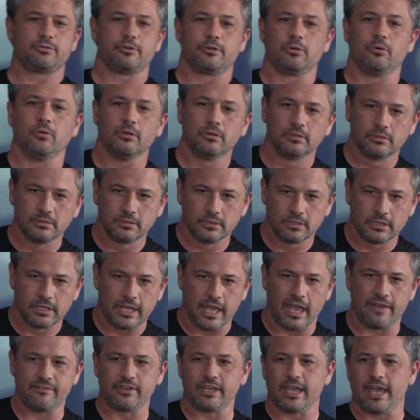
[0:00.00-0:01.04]
at all.
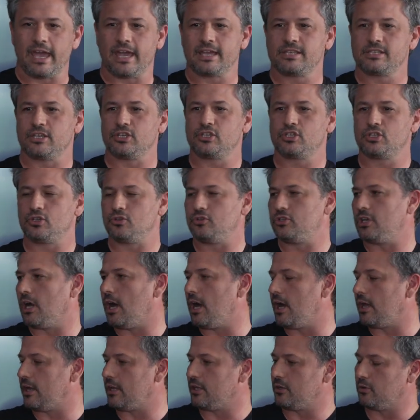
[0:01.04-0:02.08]
Having access to
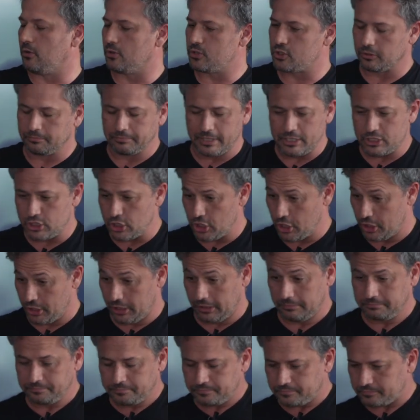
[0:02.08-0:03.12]
DALL-E or to Midjourney
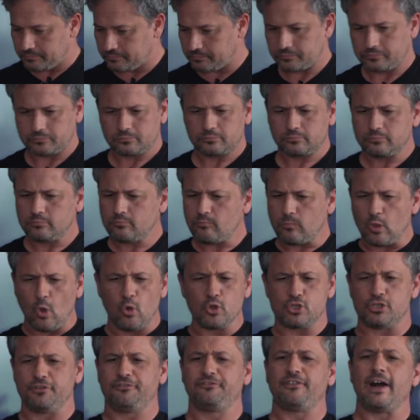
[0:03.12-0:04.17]
or
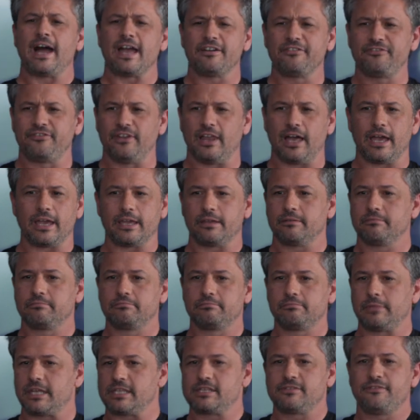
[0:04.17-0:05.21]
to Firefly,
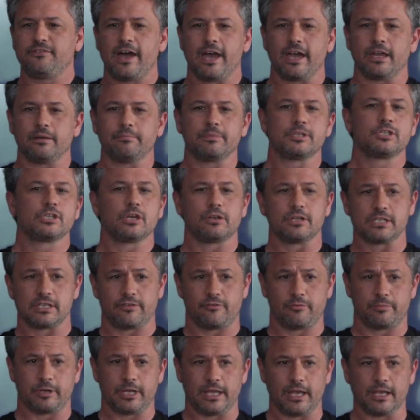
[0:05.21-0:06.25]
that's fine, but so does
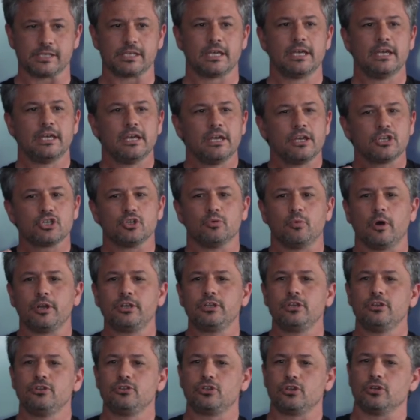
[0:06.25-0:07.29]
everybody else. So what
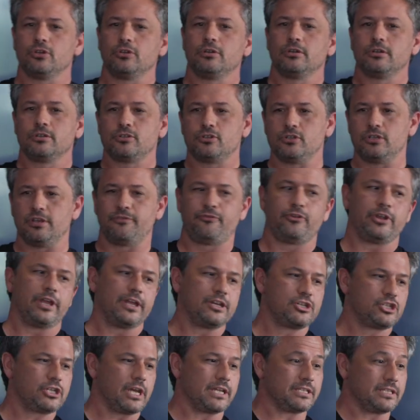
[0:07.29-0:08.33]
do you do to
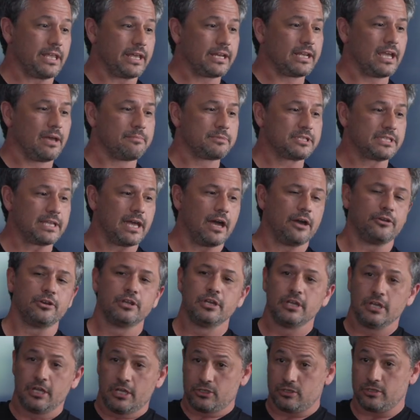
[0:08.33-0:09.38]
differentiate? And that comes down
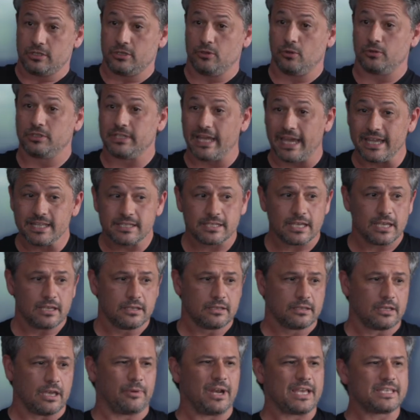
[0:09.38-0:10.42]
to your data.
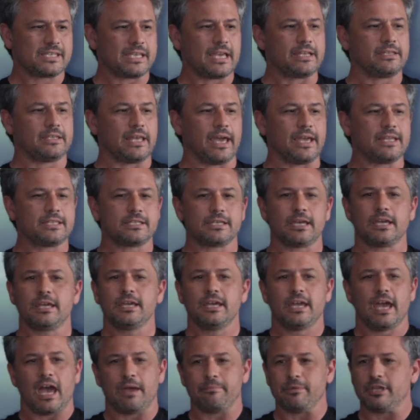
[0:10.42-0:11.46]
And when I say data,
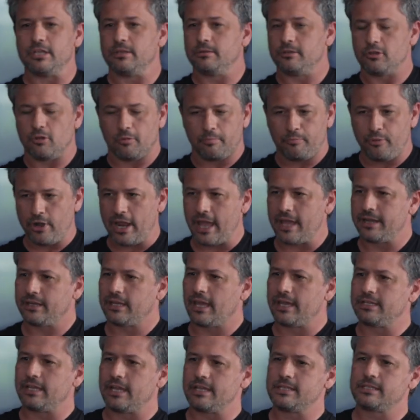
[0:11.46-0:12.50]
I mean your brand
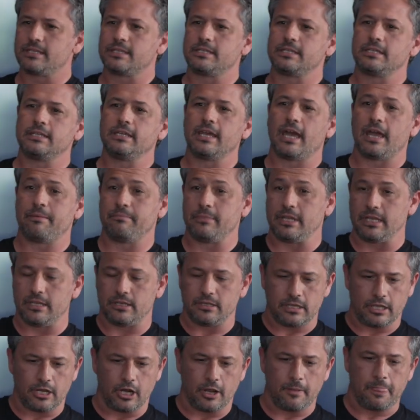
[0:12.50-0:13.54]
identity, I
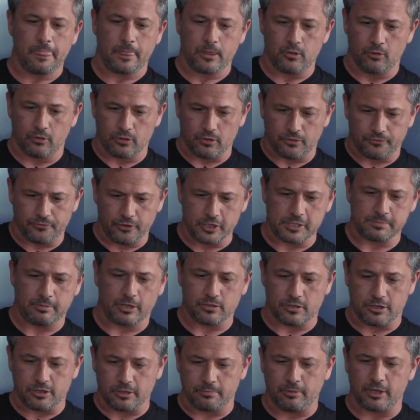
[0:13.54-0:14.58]
mean your first party,
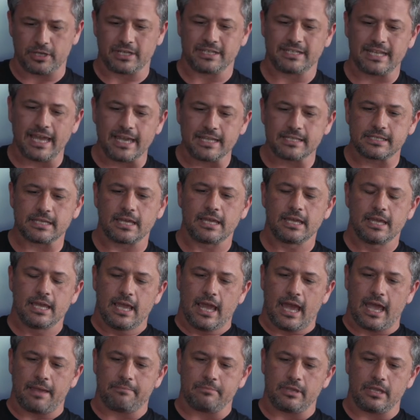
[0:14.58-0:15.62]
your third party data,
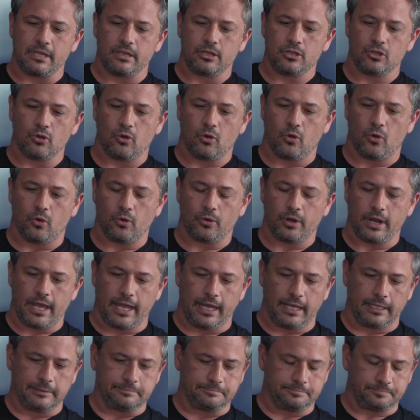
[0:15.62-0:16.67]
I mean your
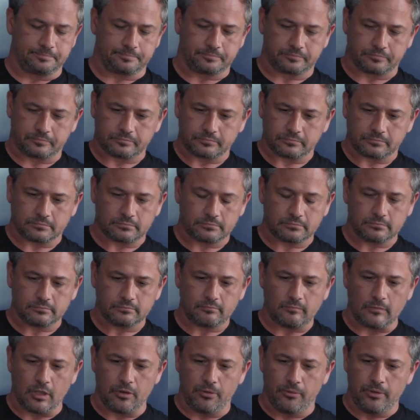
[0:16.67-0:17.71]

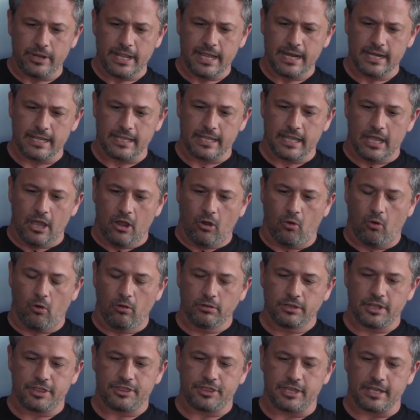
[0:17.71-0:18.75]
really
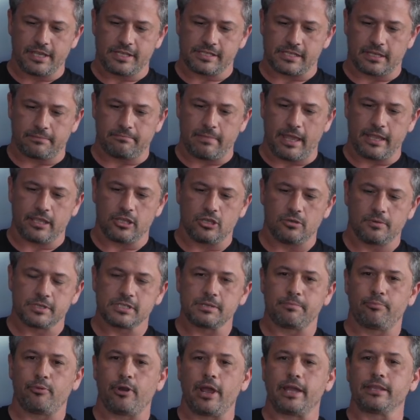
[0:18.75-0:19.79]
all the things that make you as
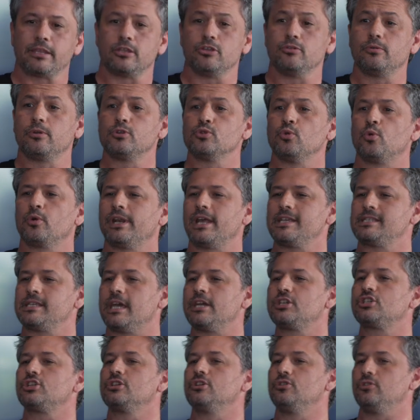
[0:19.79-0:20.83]
a brand and you as an
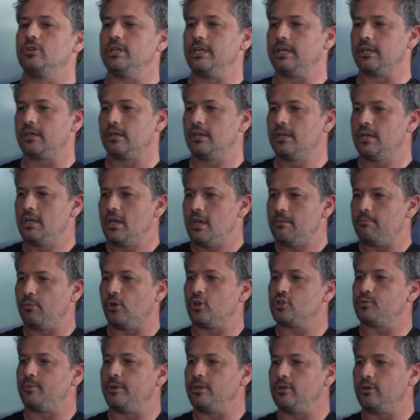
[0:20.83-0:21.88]
organization unique.
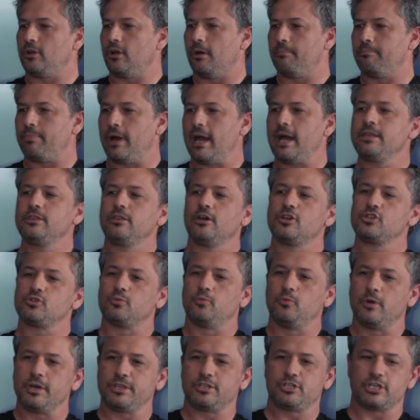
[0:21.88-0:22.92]
Because when you combine those
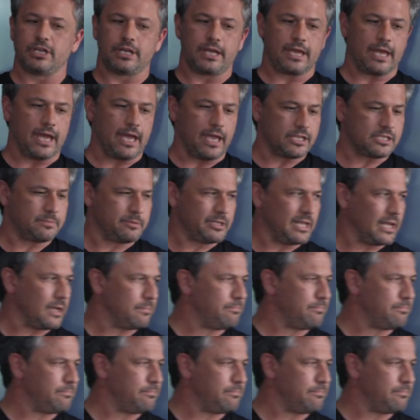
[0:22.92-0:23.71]
with GenAI, it's a bit like a